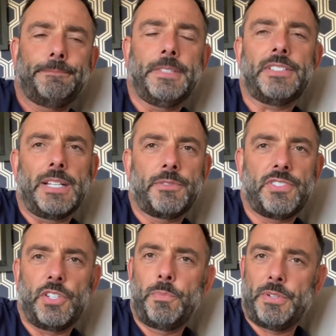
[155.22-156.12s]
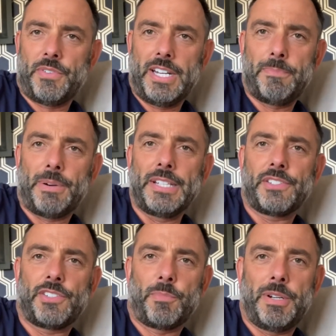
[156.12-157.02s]
this sounds stupid really,
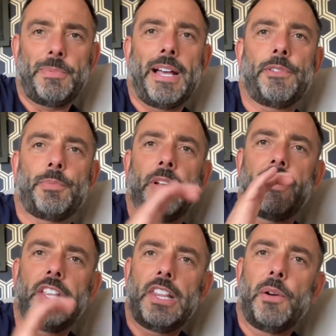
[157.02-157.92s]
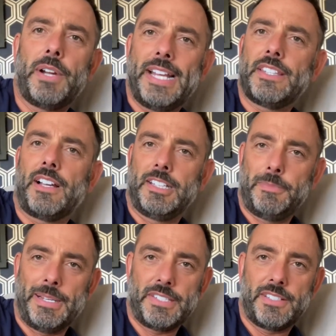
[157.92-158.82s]
brand snobbery perhaps, but on the lower end Harley
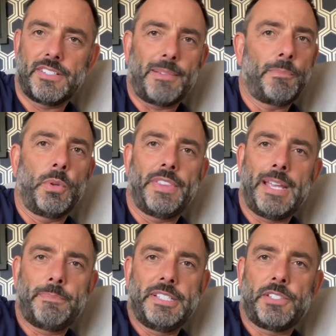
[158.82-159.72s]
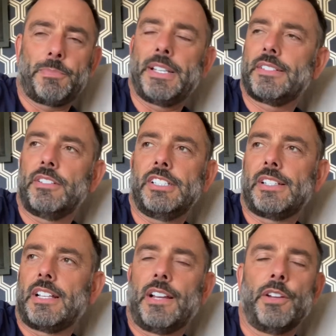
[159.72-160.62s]
Bentons, I'm more than happy to spend, you
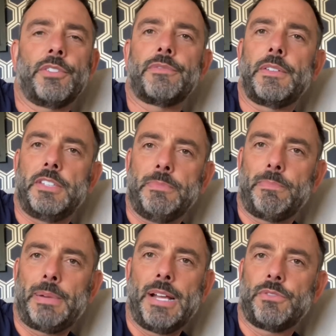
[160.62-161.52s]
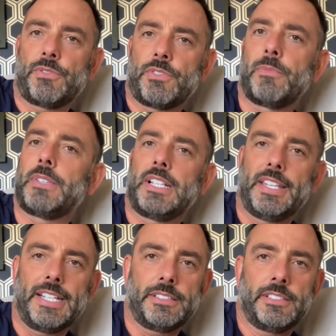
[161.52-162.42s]
know, like £150 or something like
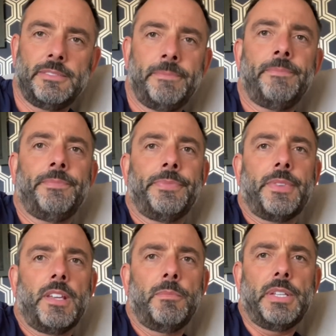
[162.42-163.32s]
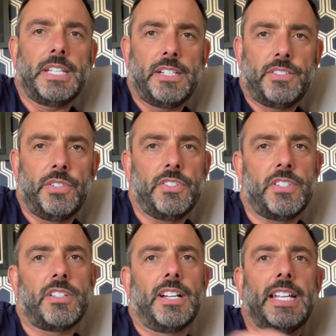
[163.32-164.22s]
that. But then as soon as you
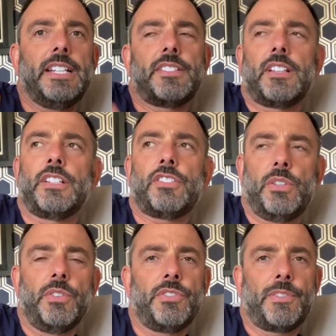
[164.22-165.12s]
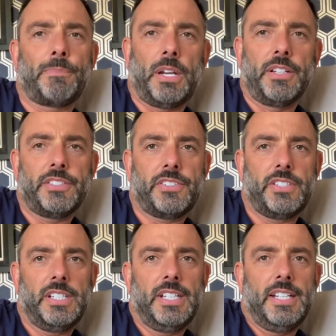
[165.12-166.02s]
start getting into like 200 plus,
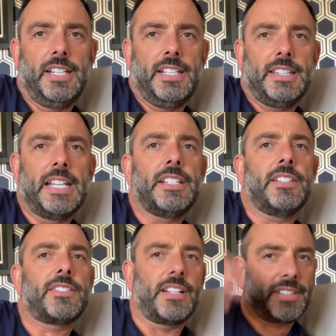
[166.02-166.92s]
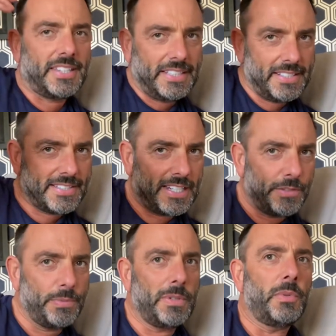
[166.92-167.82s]
then you start to think to
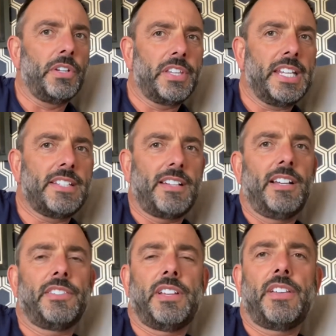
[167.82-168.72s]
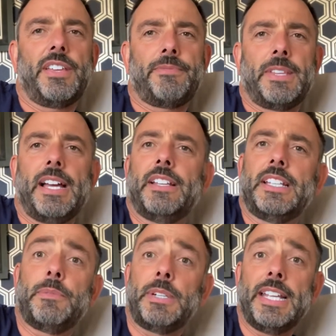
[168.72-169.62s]
yourself, well, what other guitars are there for that? And
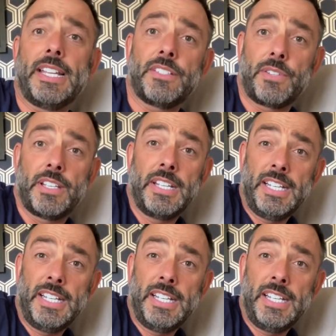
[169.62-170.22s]
then when you get into